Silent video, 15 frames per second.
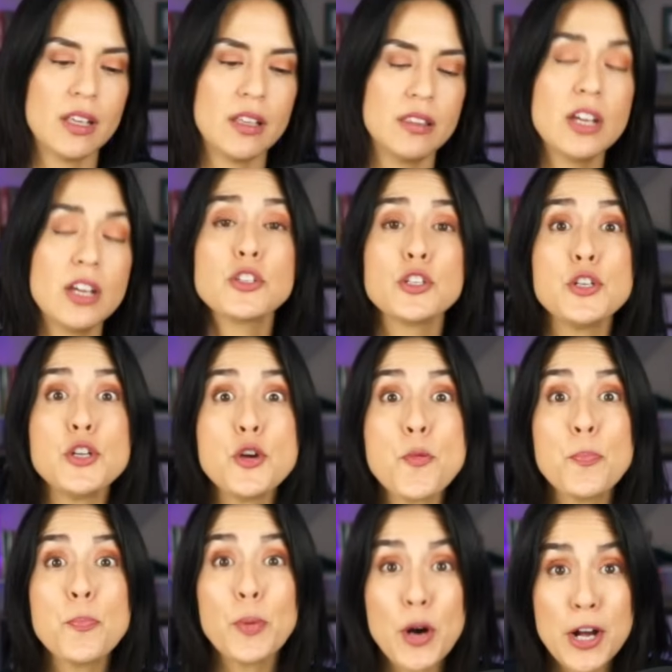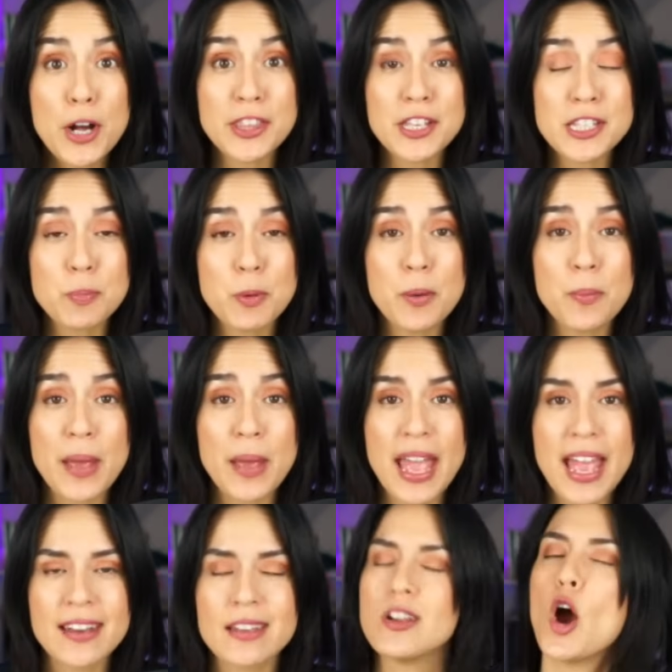There's a new book that's been
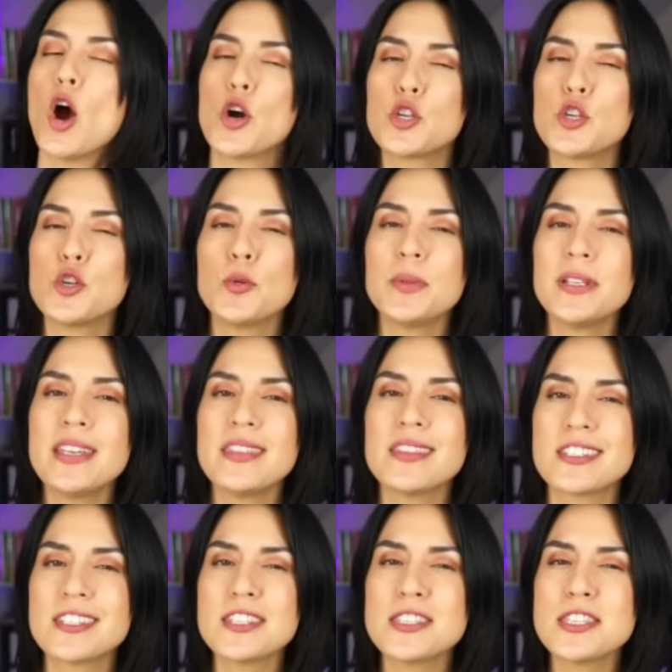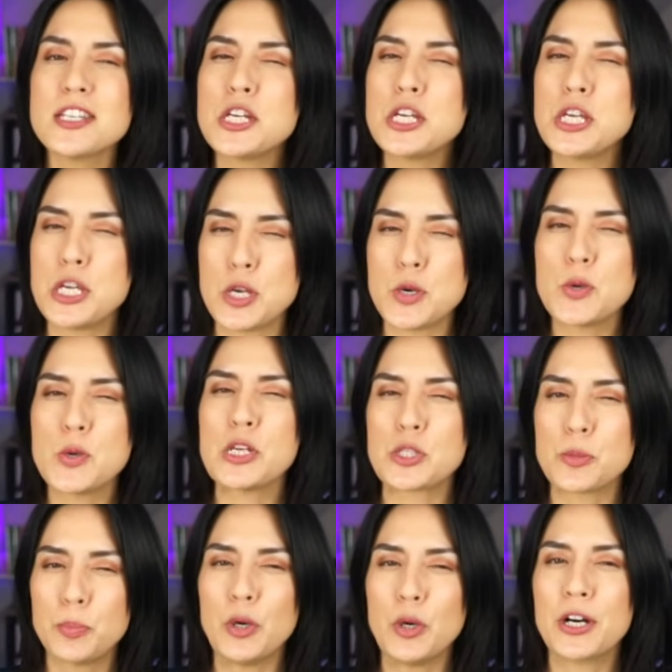banned, and arguably, this is the
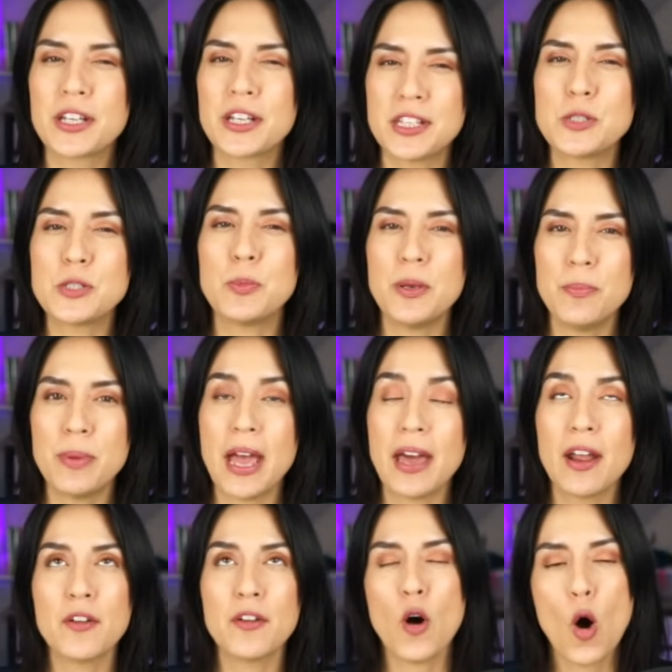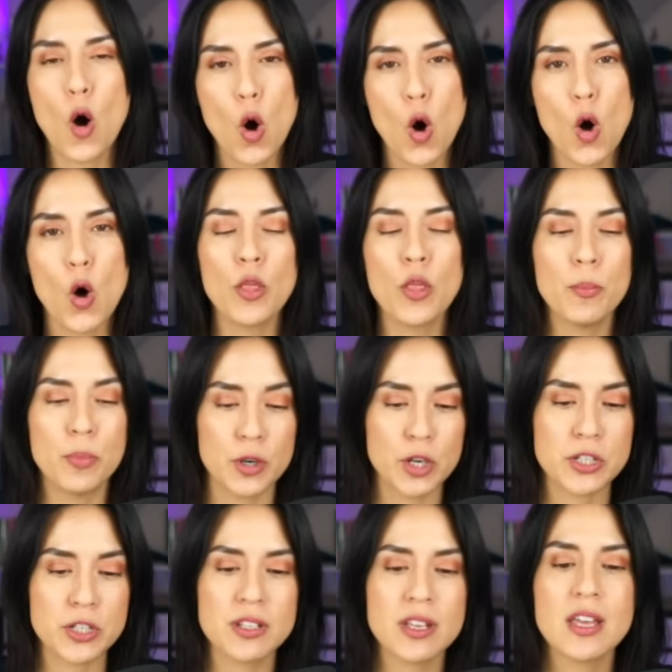cutest book that's been banned out of all the
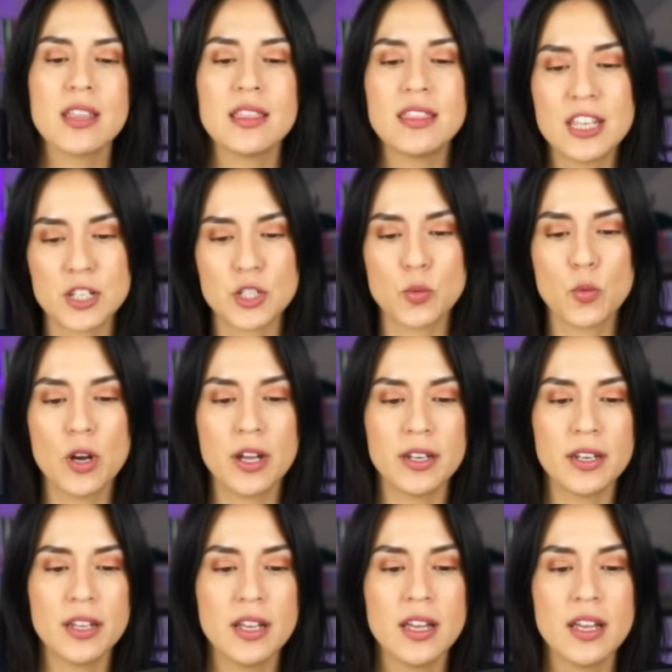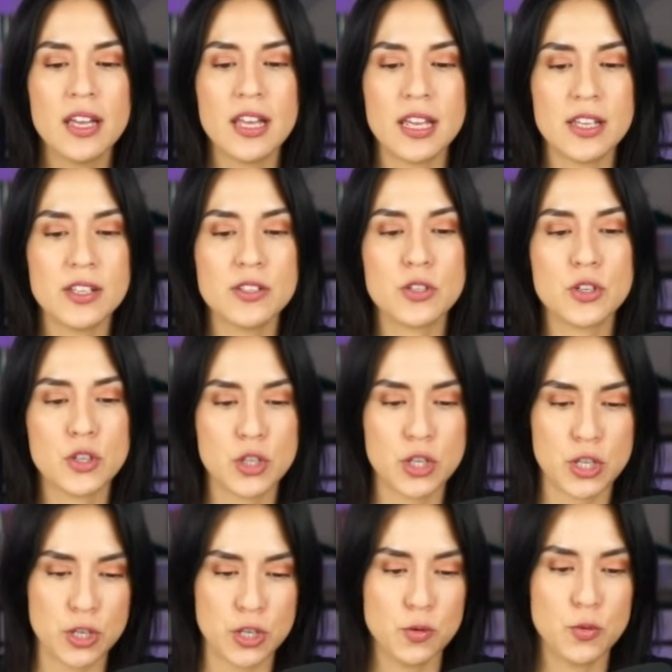books. This one is
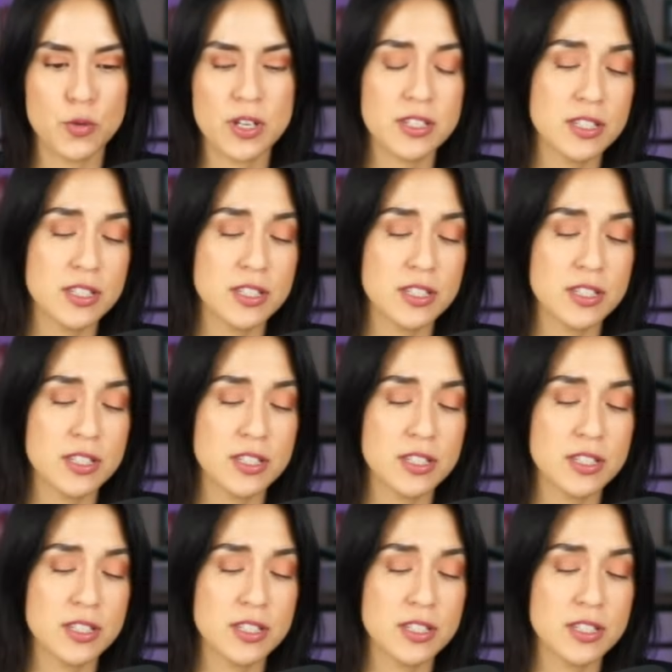cute, is the